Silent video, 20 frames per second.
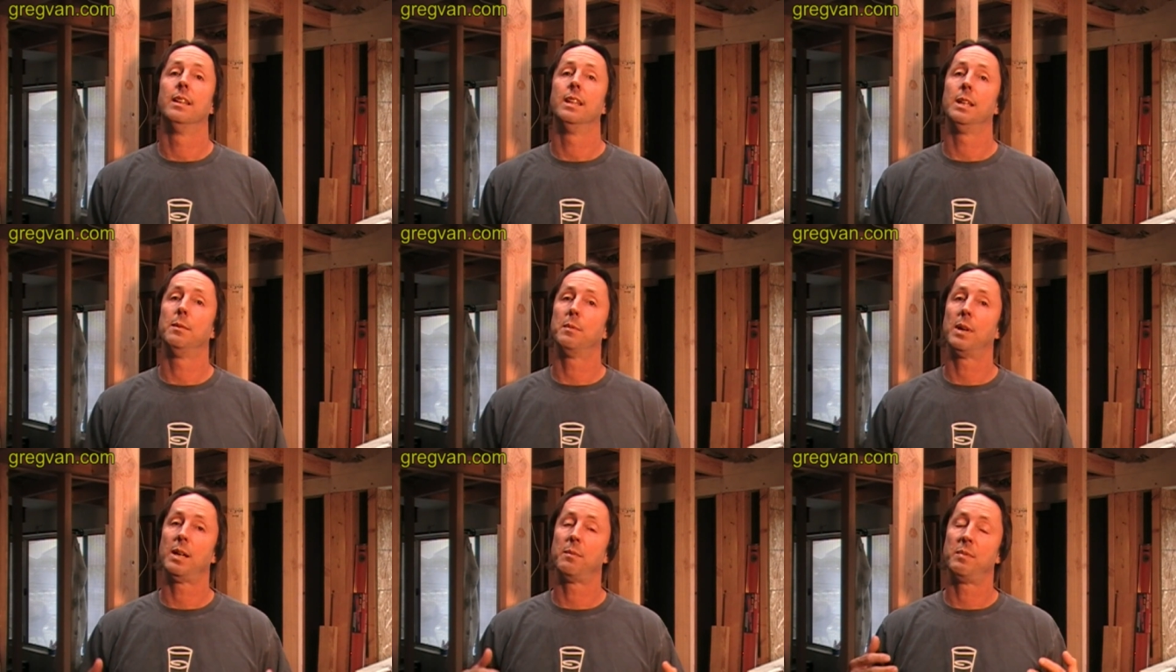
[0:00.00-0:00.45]

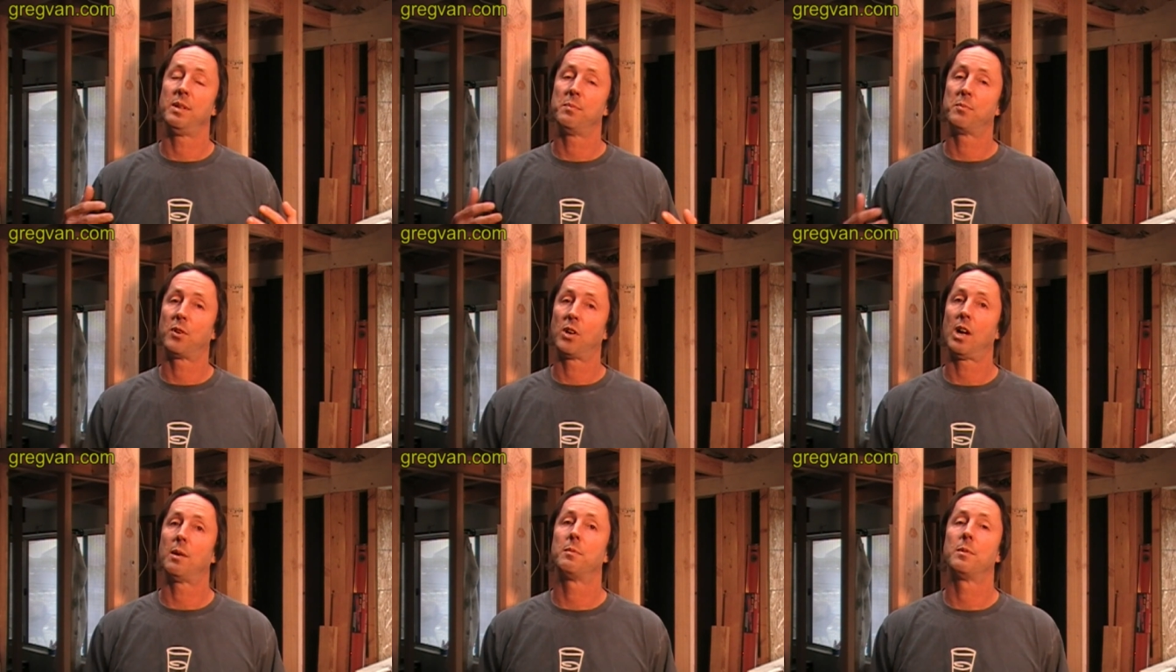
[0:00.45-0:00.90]
They might be
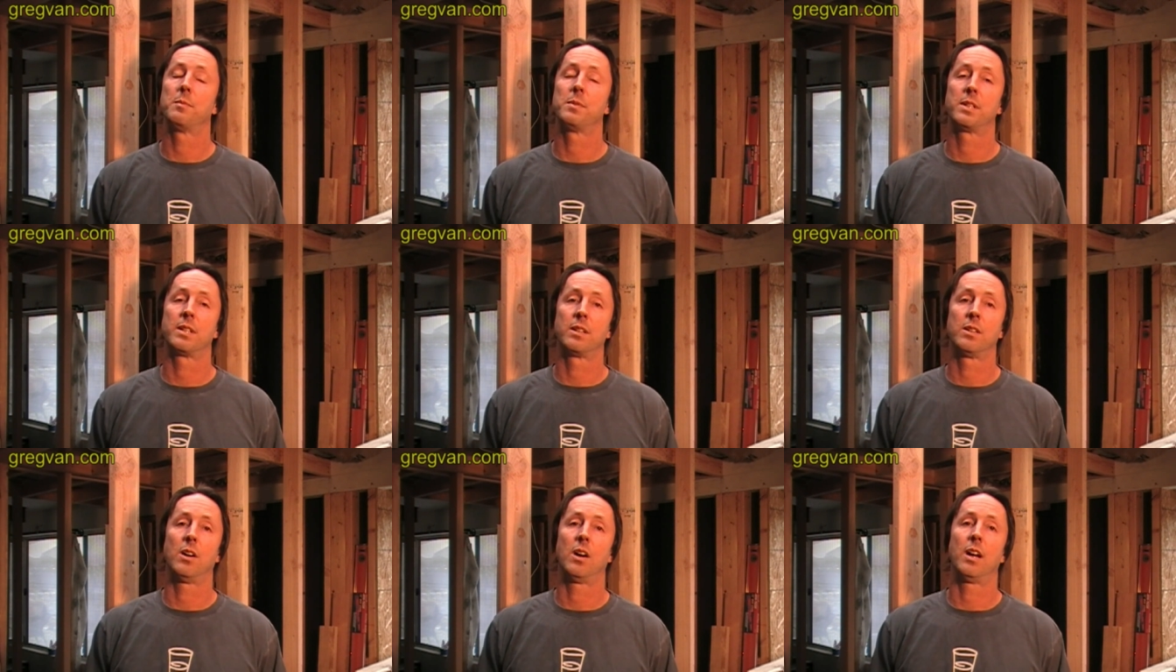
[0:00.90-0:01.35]

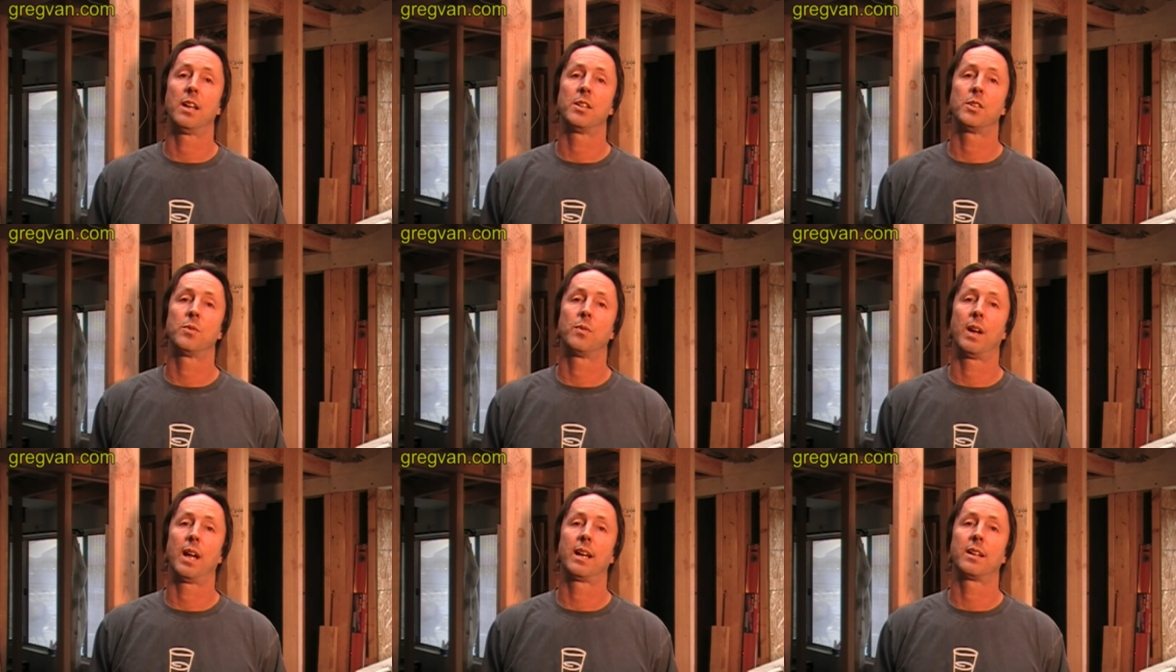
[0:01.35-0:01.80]
problems to
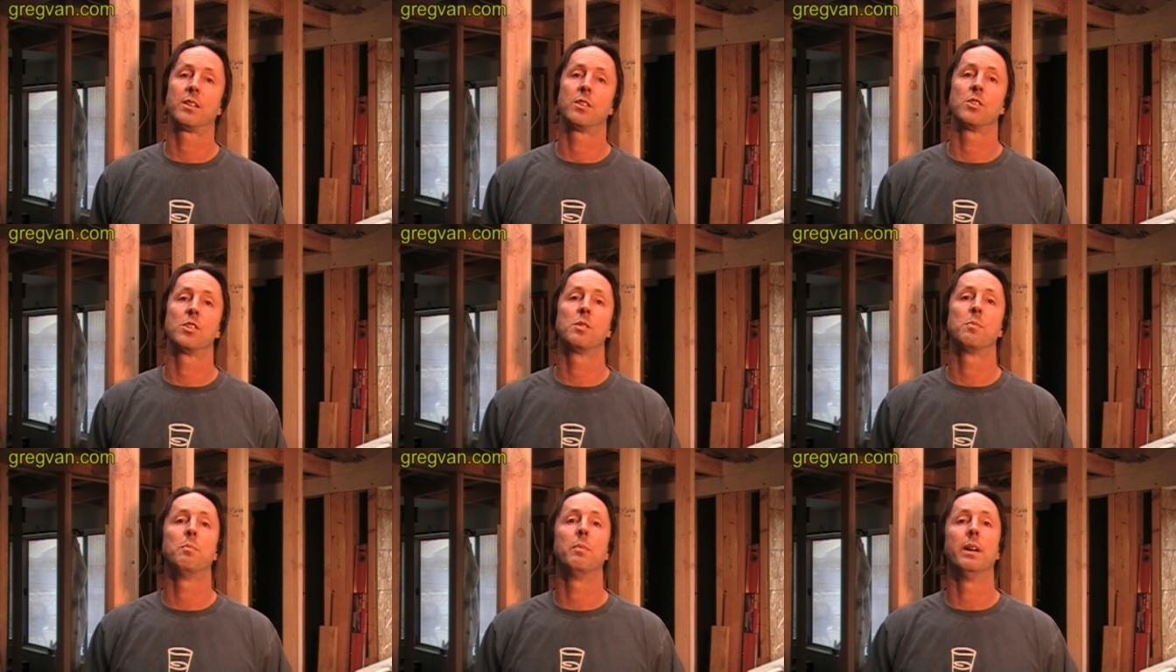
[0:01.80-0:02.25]

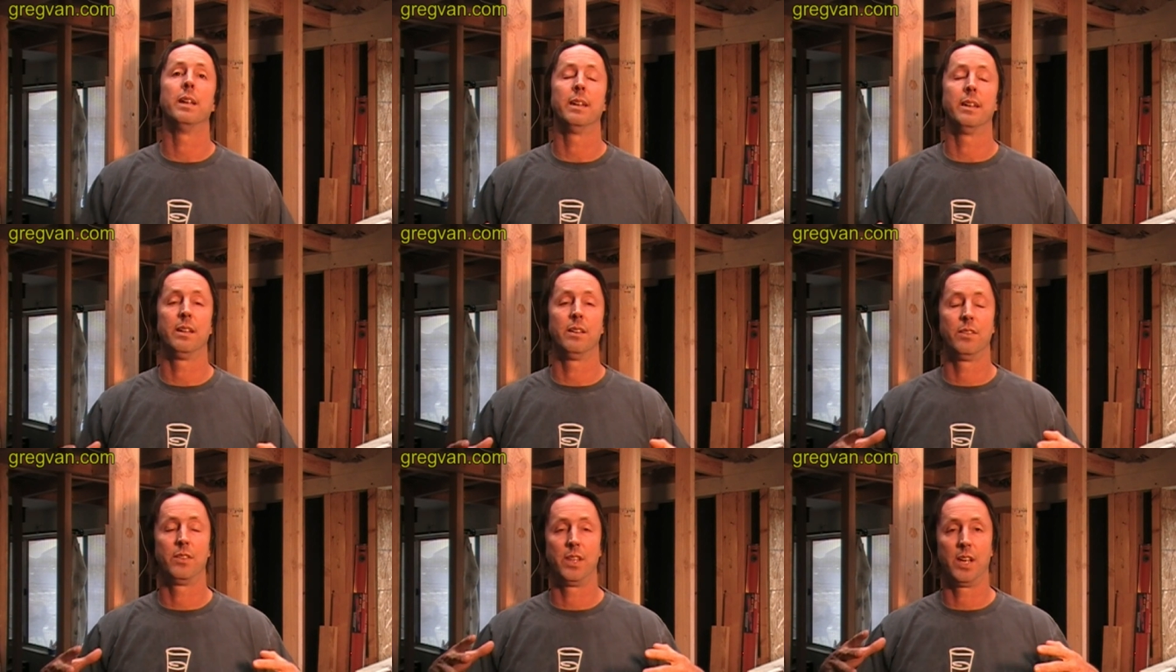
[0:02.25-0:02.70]
contractors,
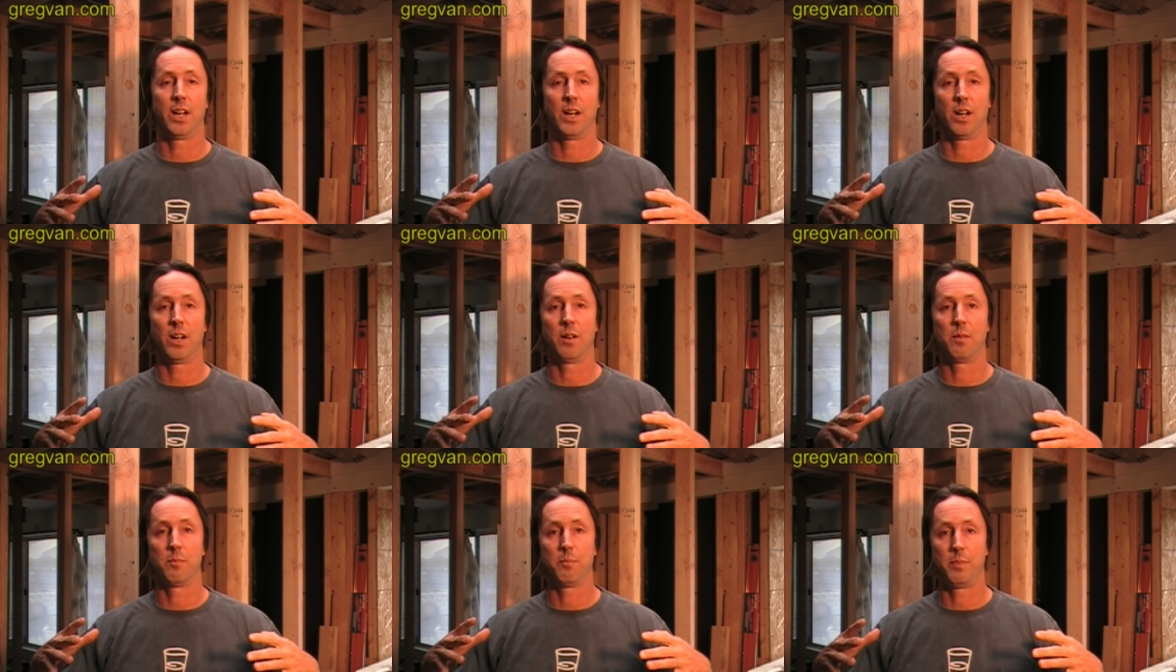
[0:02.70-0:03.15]
but
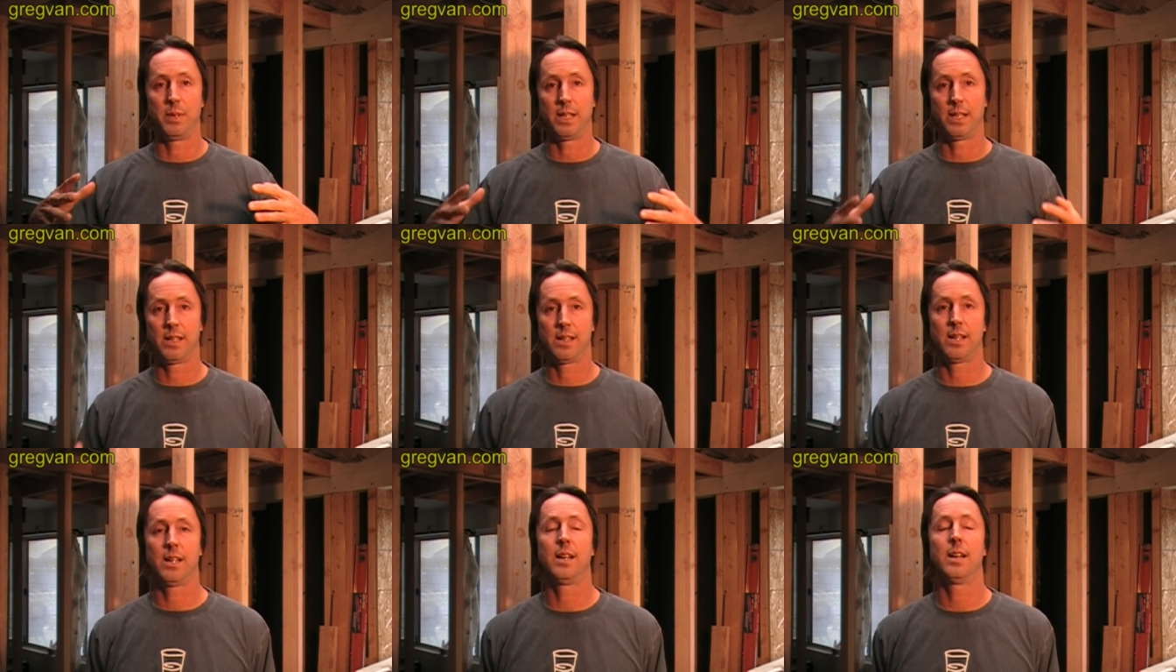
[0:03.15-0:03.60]
They're
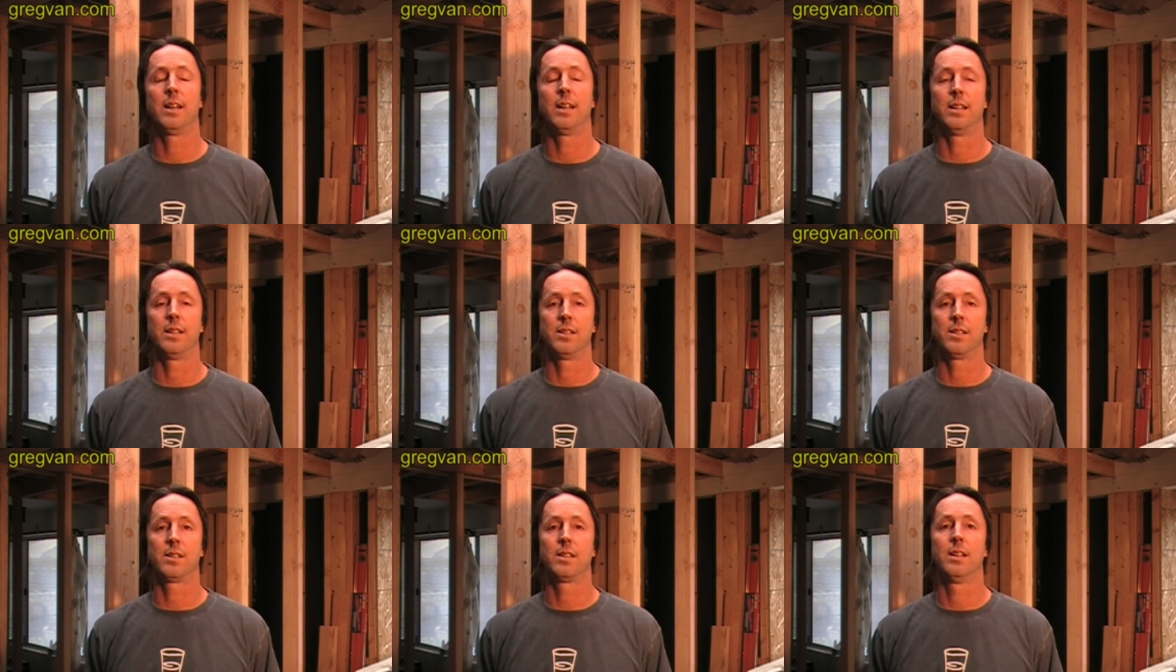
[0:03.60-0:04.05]

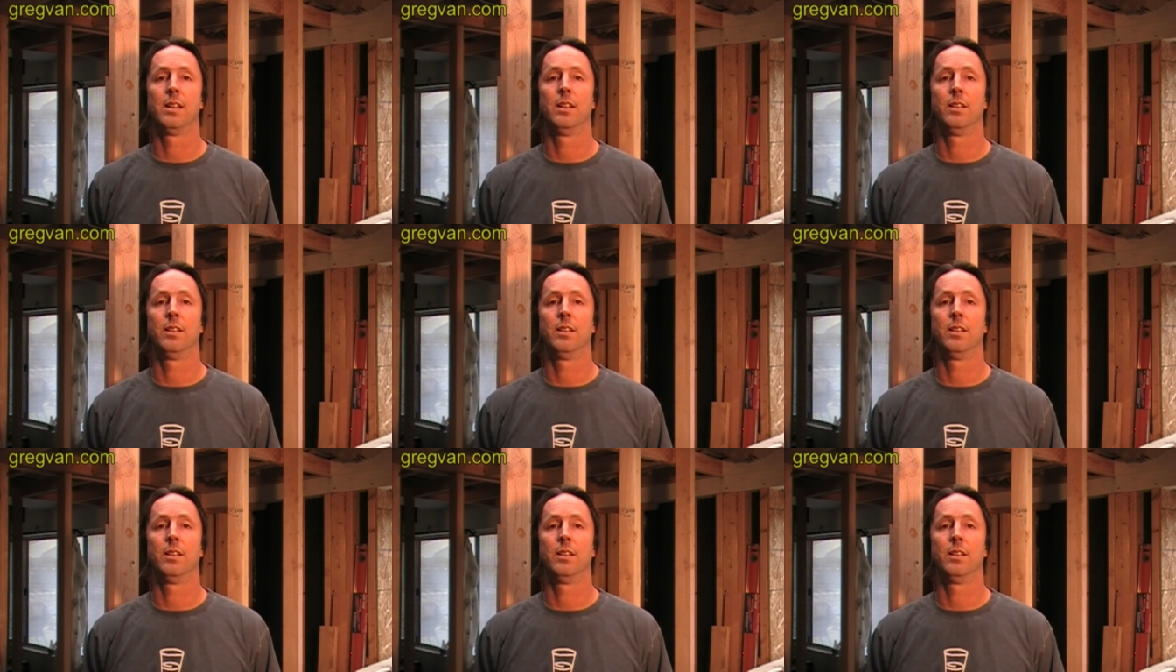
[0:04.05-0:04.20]
because